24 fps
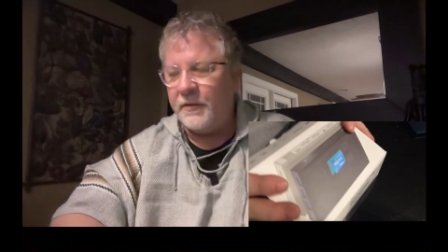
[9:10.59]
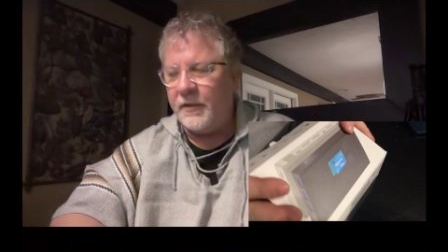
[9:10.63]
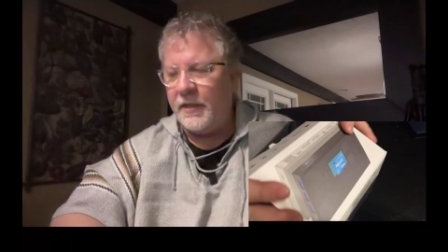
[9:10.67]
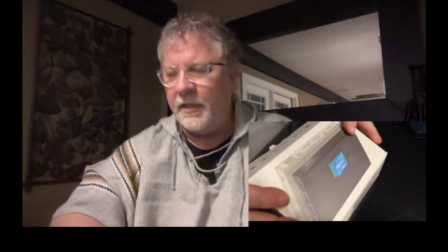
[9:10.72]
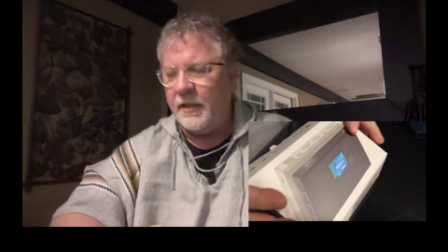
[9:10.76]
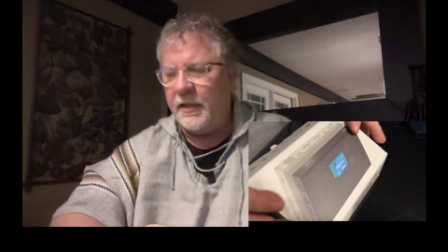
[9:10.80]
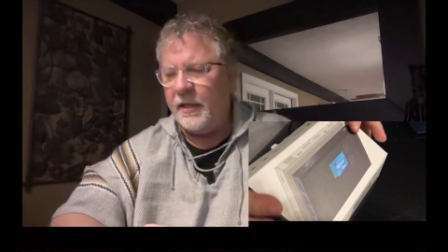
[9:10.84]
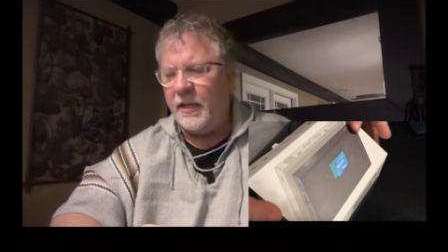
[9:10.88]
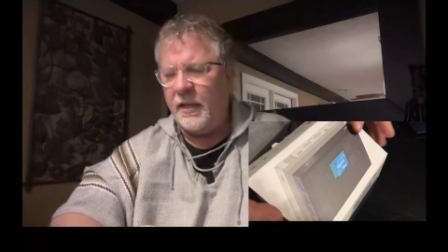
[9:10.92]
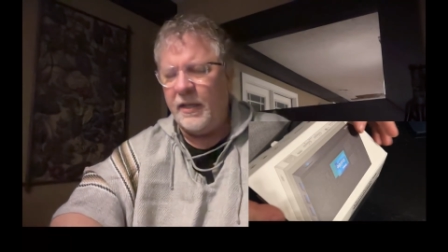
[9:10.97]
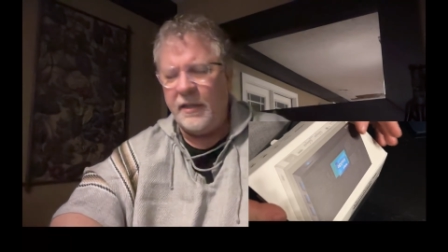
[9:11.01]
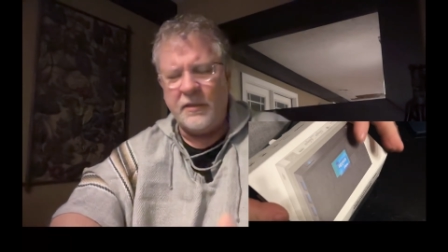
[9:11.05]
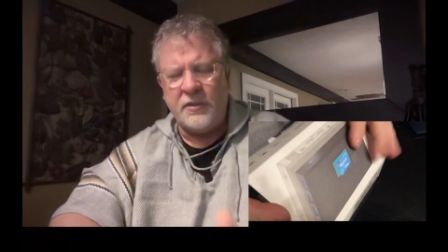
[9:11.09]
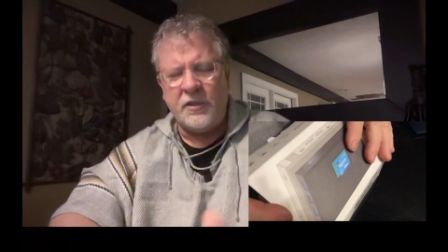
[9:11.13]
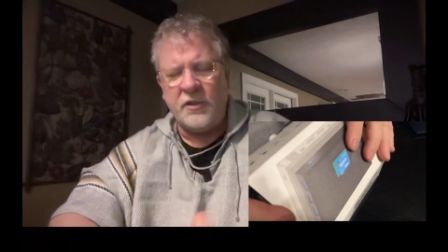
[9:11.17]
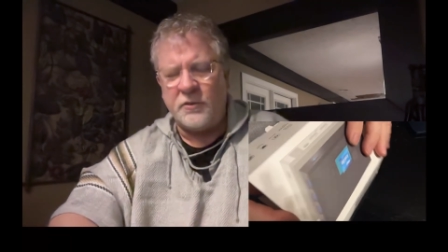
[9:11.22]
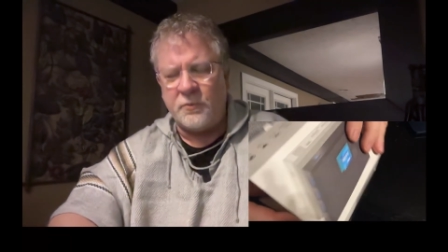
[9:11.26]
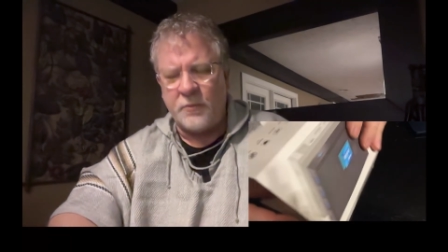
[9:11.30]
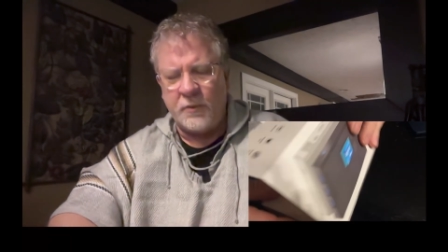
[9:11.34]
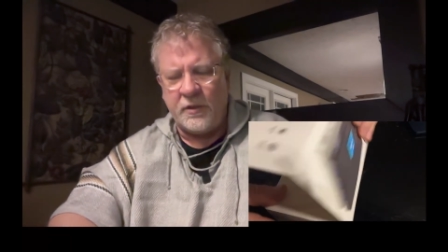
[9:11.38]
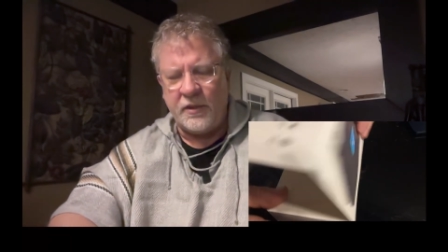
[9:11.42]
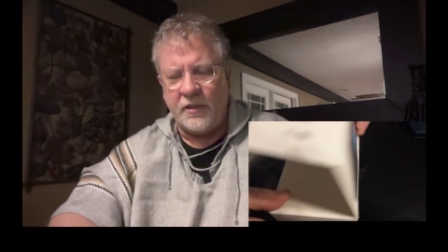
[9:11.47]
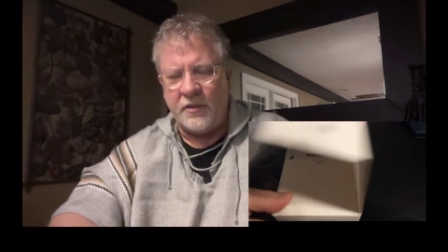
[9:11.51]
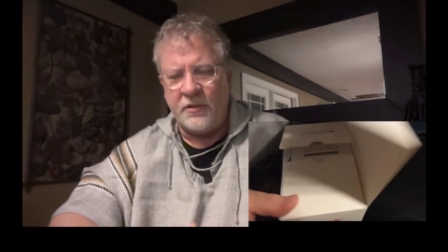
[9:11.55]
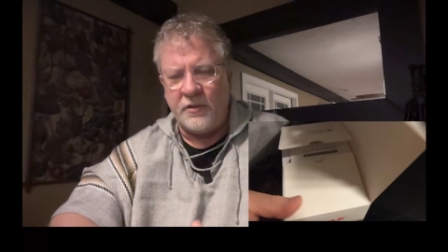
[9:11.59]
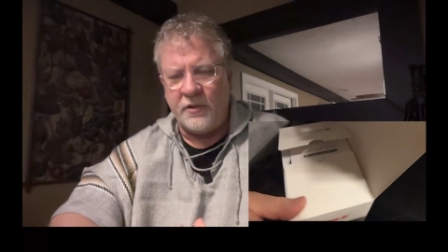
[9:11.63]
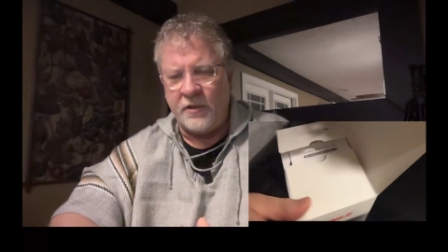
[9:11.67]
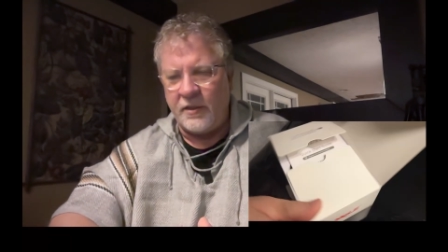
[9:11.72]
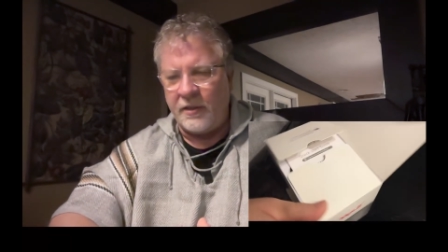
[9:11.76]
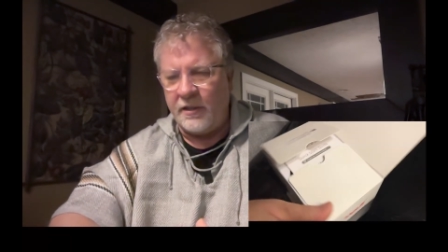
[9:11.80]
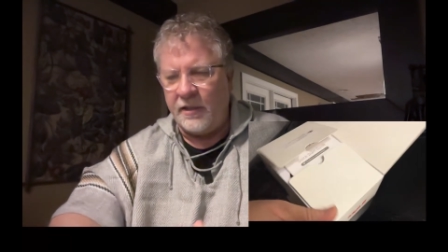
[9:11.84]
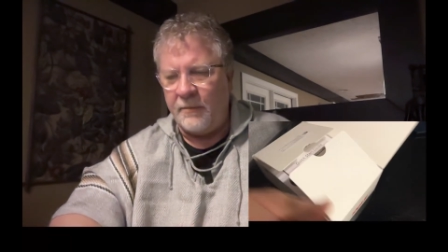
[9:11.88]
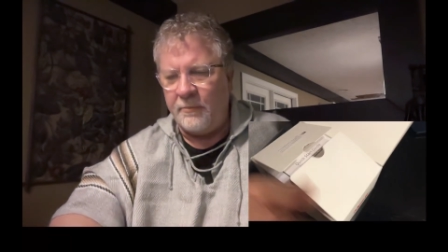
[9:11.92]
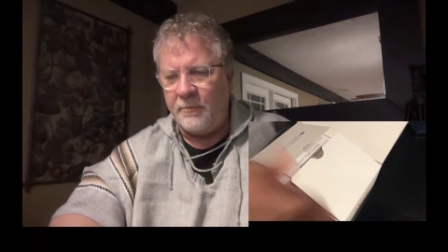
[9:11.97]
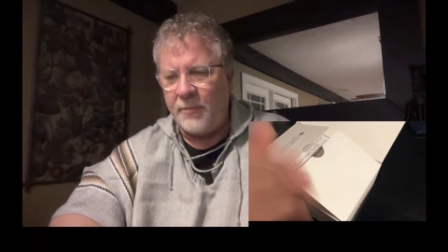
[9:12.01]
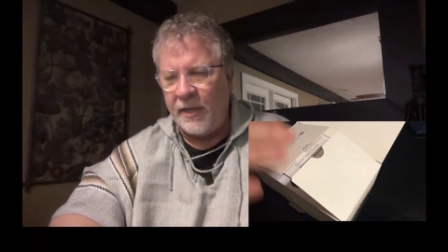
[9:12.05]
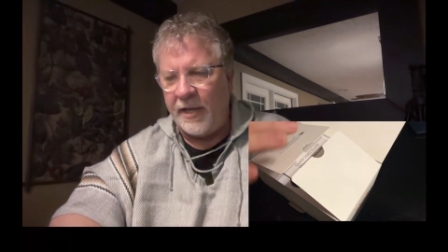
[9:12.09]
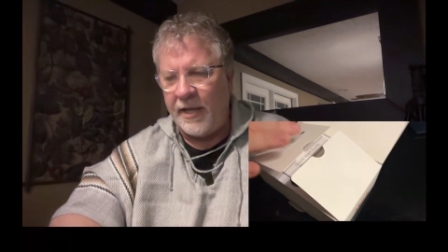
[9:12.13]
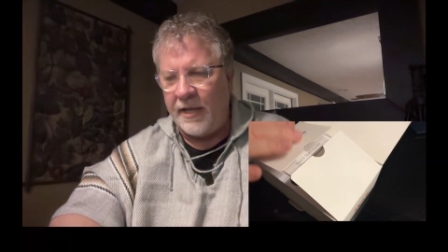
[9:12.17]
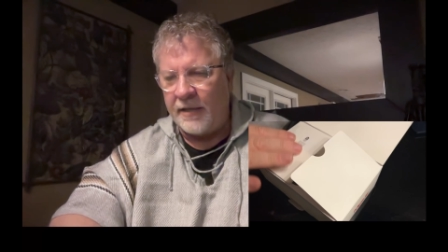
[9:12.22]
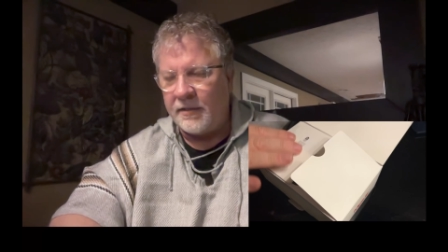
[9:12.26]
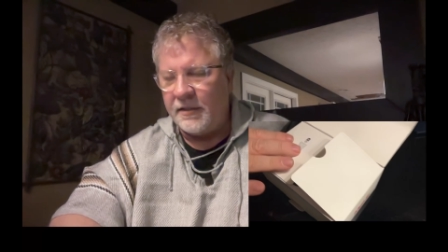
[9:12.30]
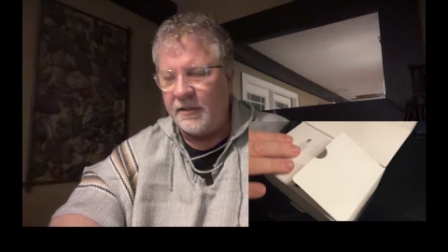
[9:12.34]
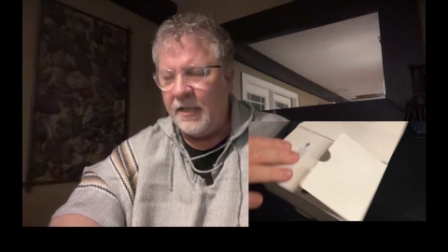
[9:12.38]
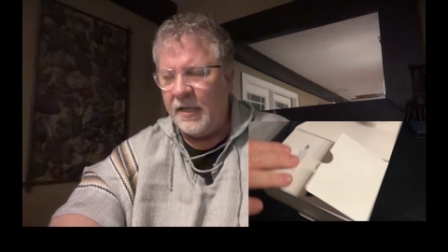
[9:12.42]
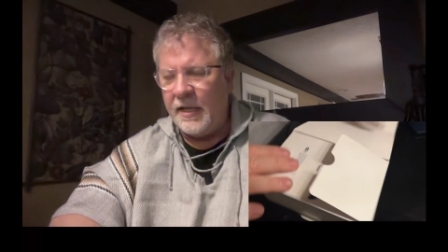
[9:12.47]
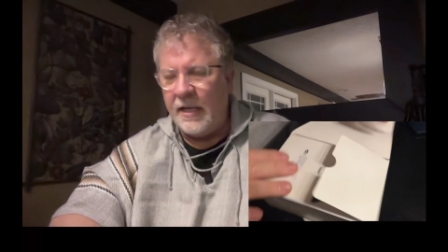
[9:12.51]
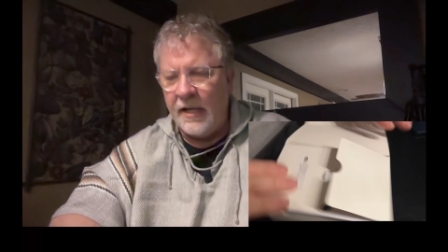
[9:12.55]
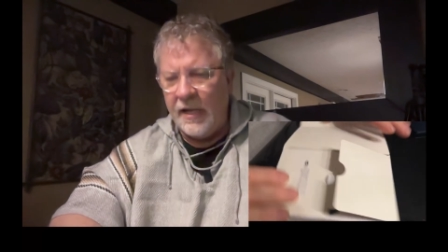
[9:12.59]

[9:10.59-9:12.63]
and it just really took an impact.